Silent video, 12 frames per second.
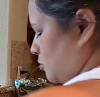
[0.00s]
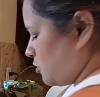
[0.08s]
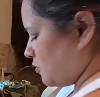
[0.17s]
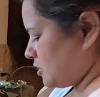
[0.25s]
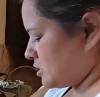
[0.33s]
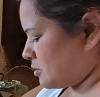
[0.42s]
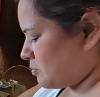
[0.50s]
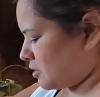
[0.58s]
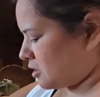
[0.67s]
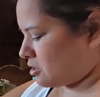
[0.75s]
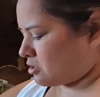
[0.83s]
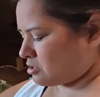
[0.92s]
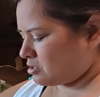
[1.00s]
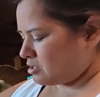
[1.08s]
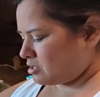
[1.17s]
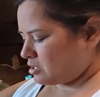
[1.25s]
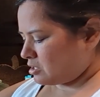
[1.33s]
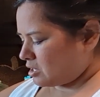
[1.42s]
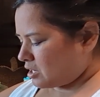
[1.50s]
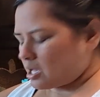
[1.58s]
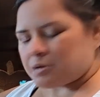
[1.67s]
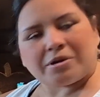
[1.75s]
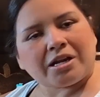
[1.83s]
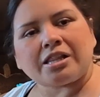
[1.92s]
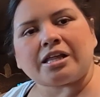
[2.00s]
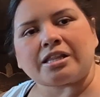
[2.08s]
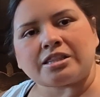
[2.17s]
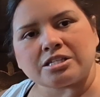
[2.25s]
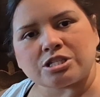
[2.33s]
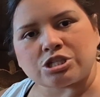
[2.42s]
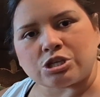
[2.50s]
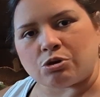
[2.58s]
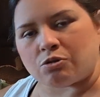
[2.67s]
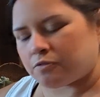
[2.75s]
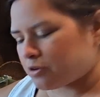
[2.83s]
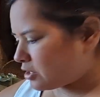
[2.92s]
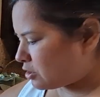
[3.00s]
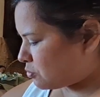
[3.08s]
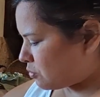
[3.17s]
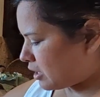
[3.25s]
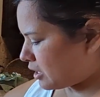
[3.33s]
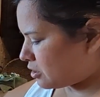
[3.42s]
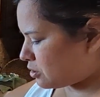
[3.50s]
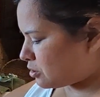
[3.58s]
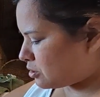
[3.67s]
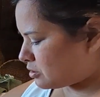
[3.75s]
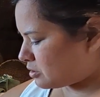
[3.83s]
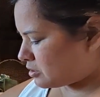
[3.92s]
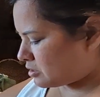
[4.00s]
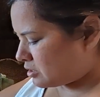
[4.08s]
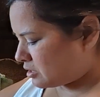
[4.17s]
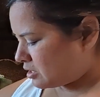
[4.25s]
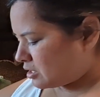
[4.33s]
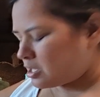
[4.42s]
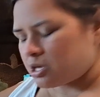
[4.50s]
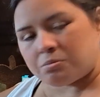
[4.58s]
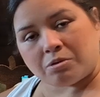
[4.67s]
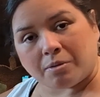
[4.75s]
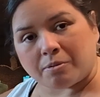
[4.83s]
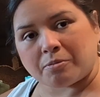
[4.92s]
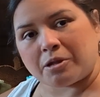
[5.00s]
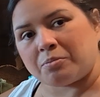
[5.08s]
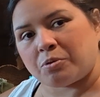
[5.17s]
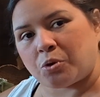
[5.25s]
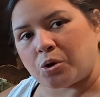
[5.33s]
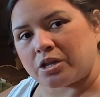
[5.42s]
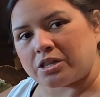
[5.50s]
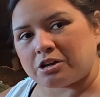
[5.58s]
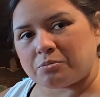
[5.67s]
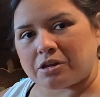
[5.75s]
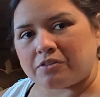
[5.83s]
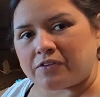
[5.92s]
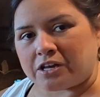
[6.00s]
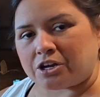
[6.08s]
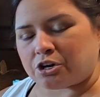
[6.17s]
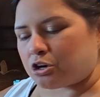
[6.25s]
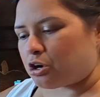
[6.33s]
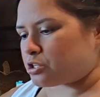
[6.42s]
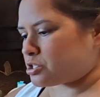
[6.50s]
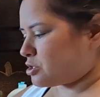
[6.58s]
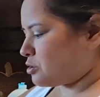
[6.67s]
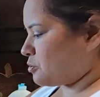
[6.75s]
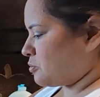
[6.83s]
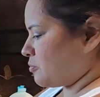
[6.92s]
move these up there. I'm gonna let this soak for a little while. Probably pour a little bit of vinegar also.